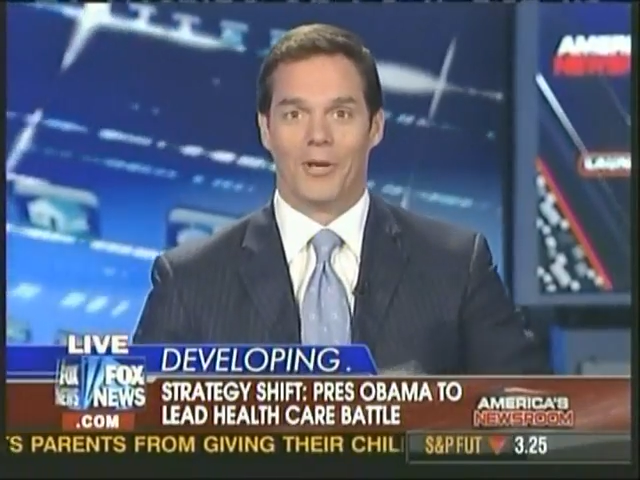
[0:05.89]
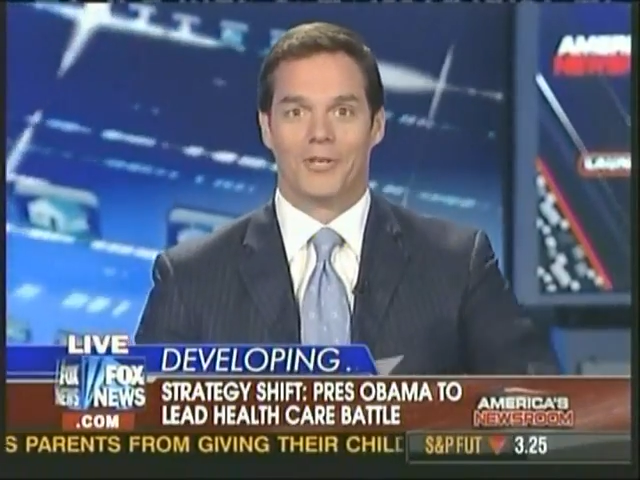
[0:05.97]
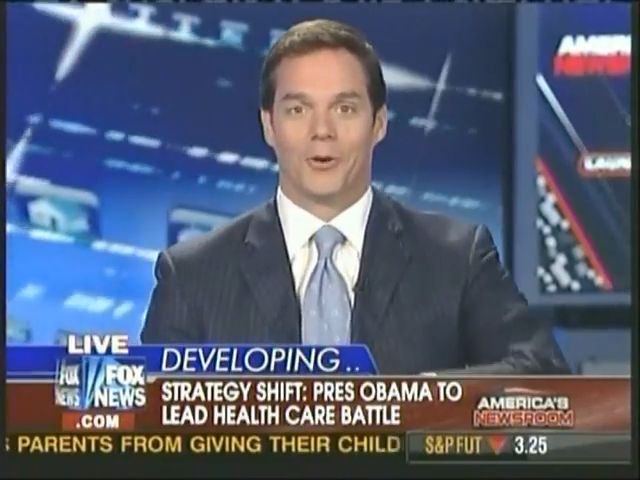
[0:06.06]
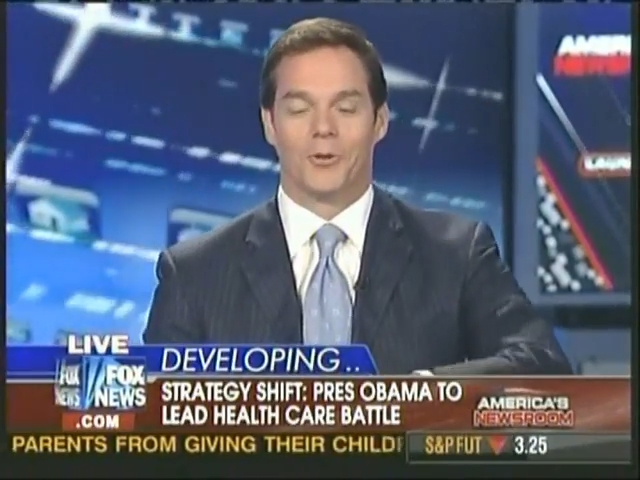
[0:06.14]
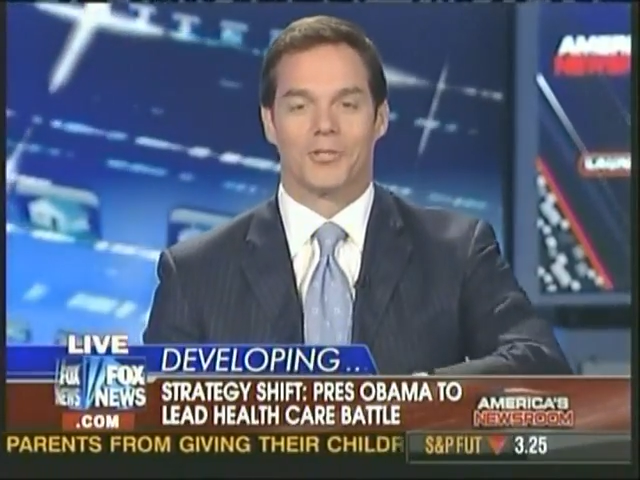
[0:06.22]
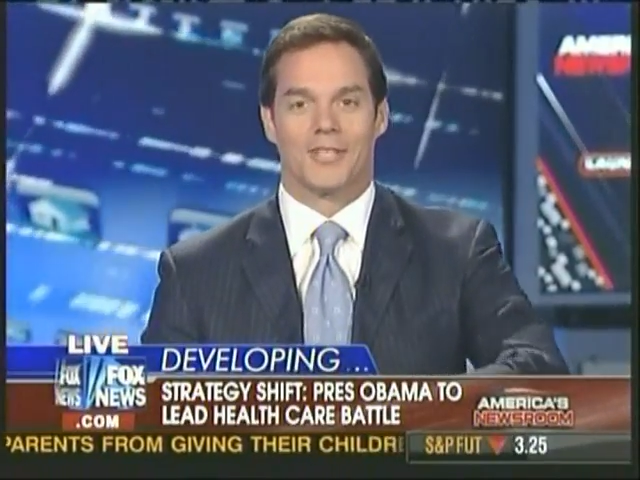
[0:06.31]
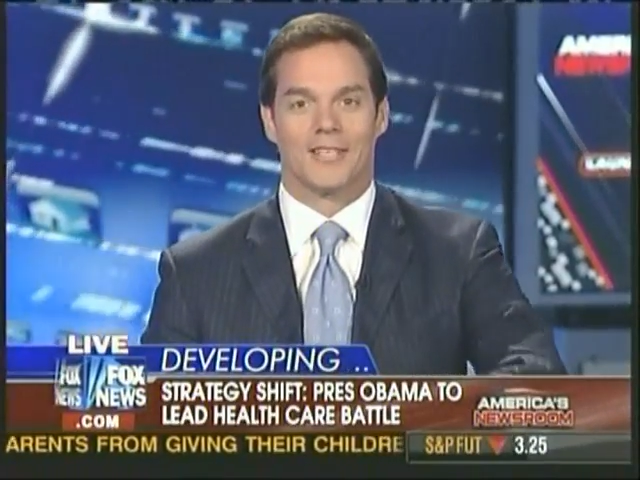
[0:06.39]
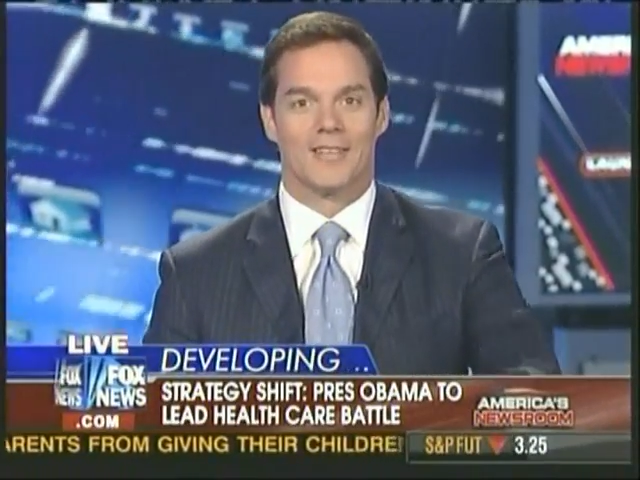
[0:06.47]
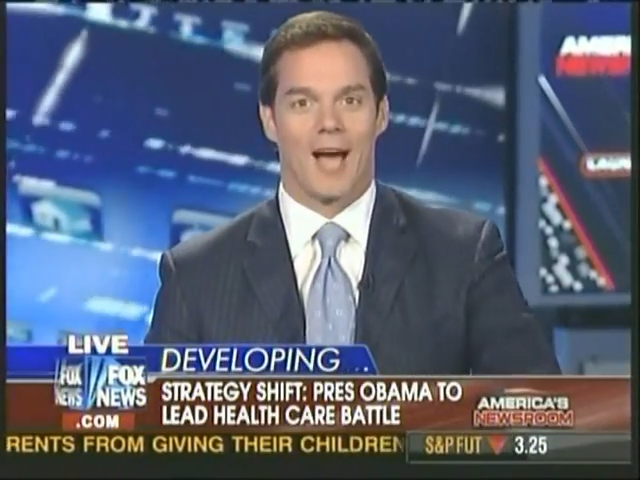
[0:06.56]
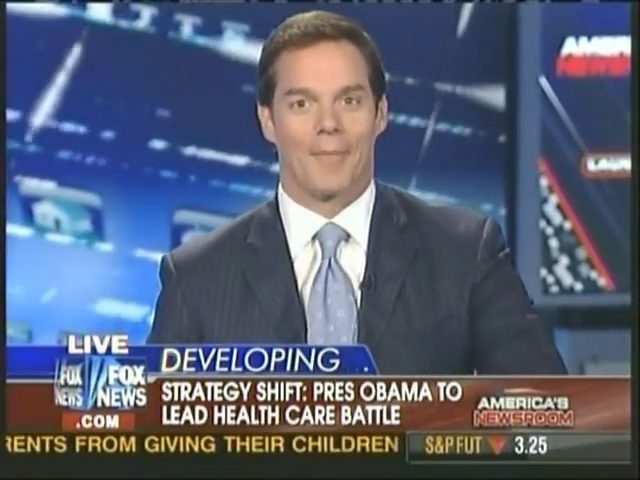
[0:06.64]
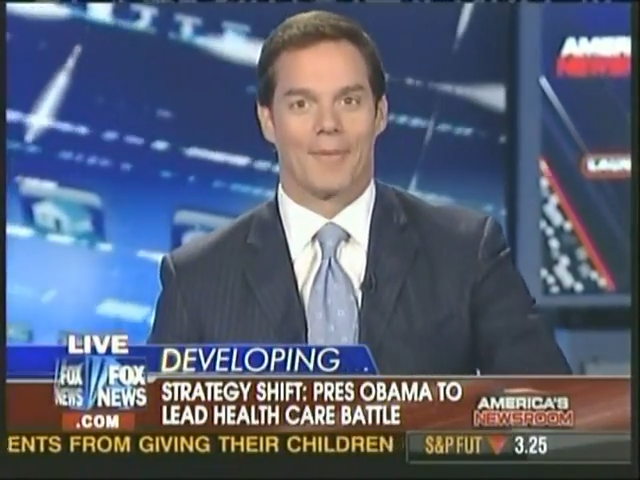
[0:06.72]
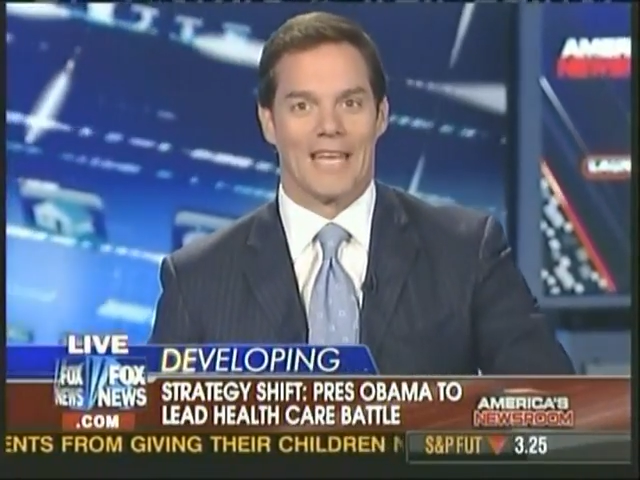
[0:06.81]
We told you at
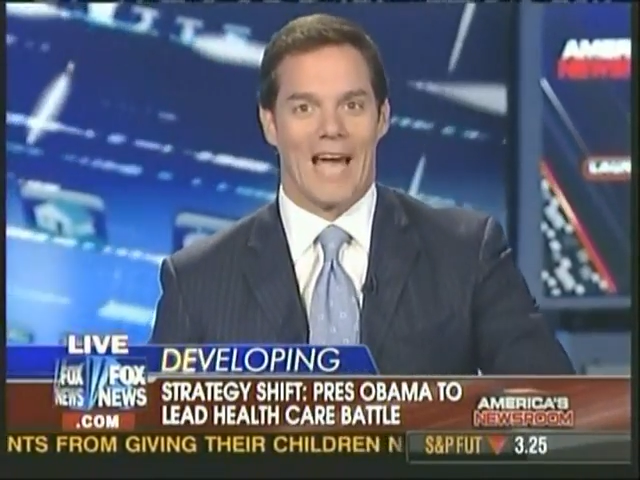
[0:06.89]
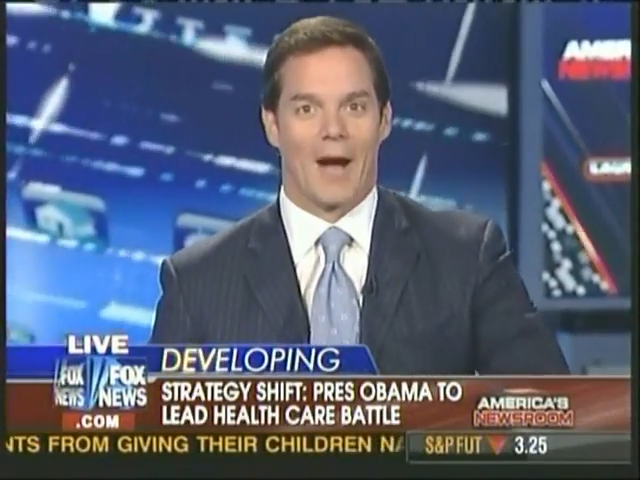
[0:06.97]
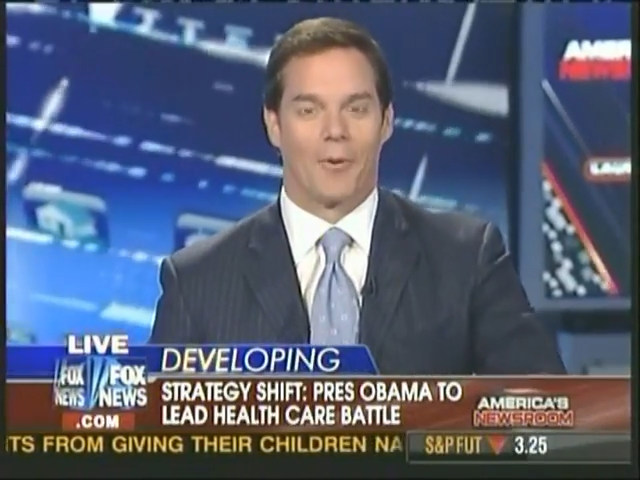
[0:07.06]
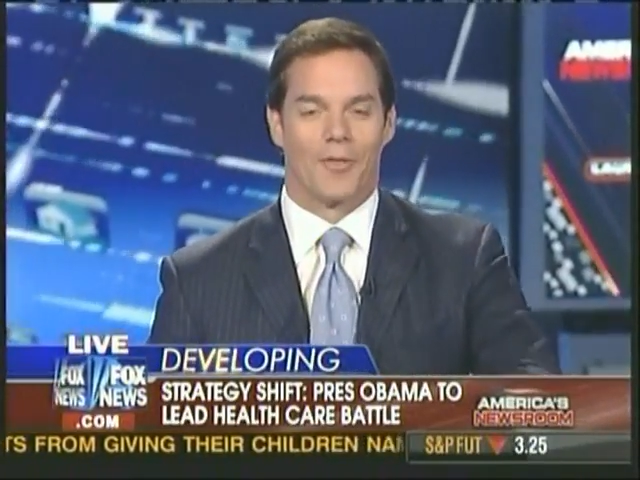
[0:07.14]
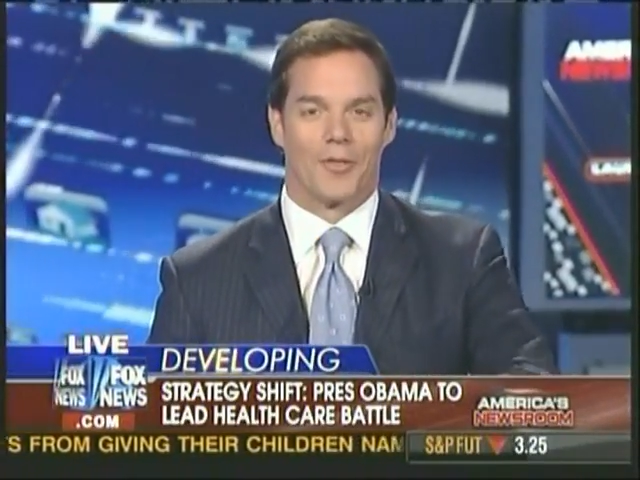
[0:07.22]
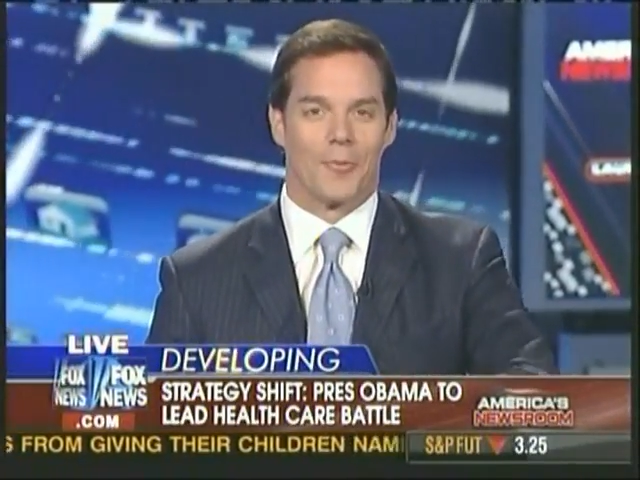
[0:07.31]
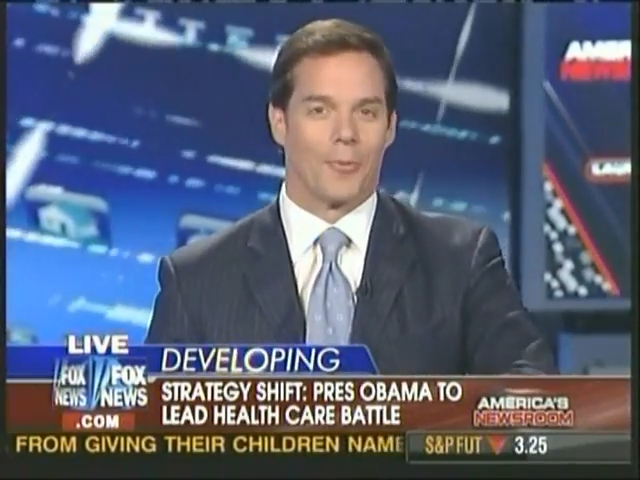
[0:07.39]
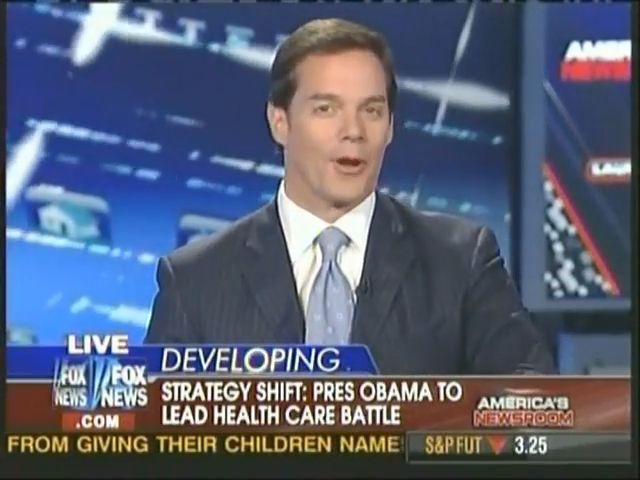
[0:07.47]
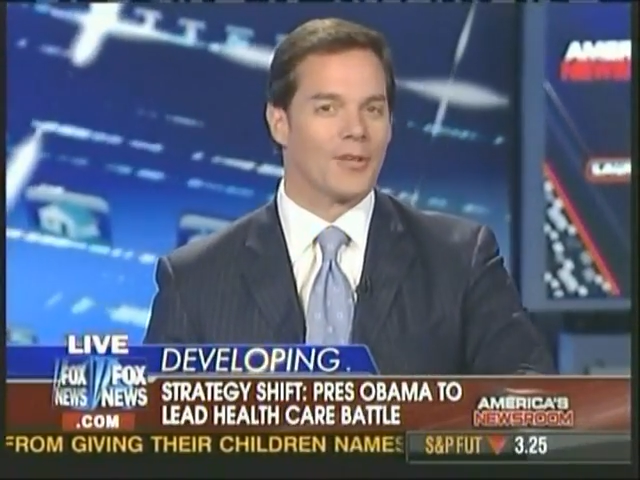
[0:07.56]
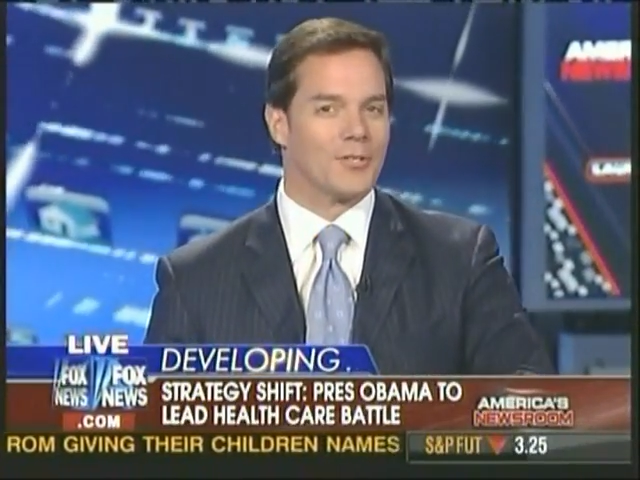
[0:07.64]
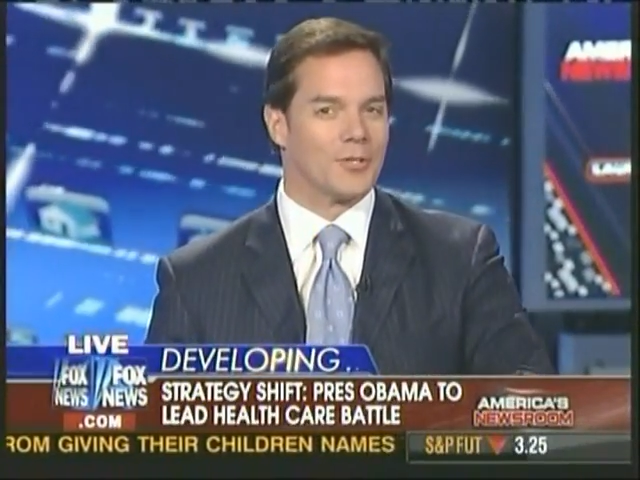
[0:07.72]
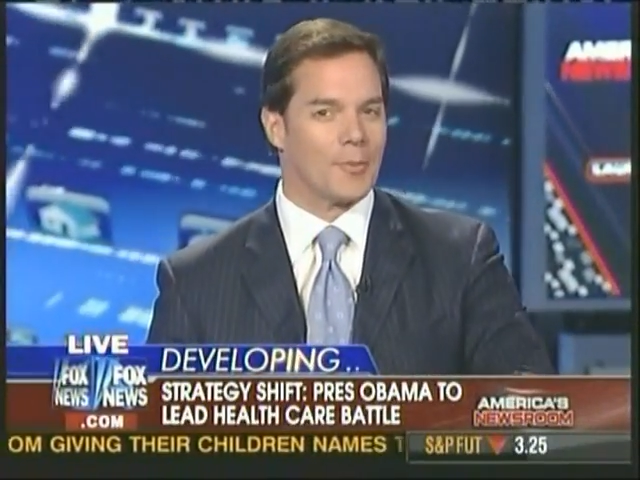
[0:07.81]
the top of the hour that the
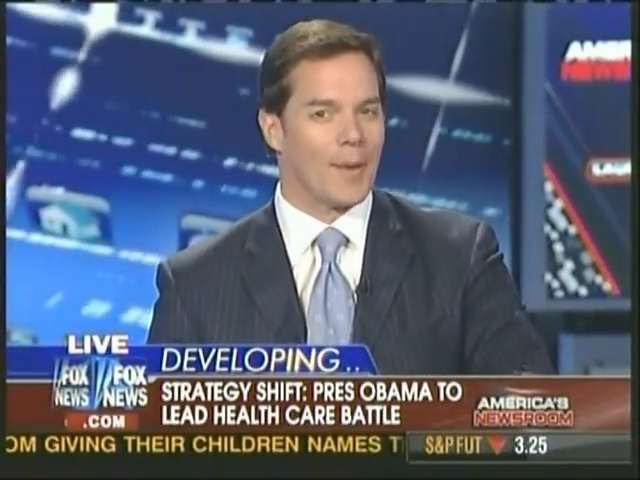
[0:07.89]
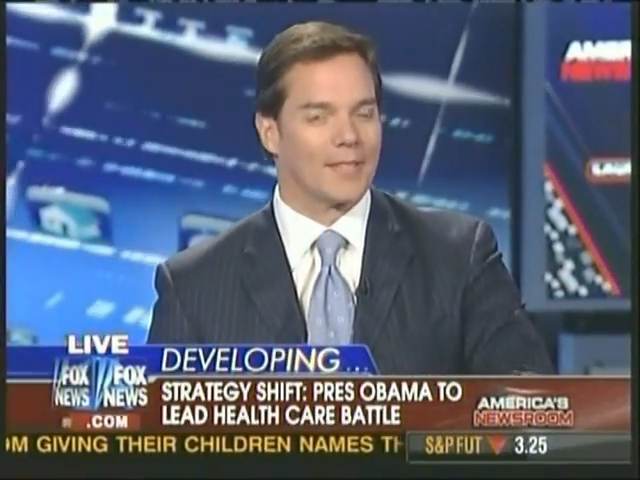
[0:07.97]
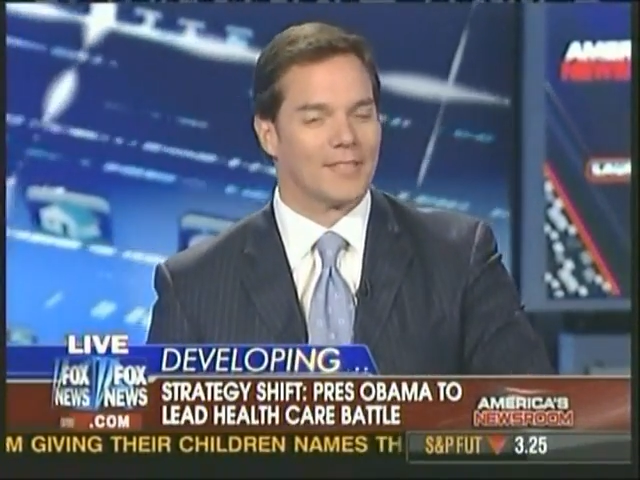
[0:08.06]
president is about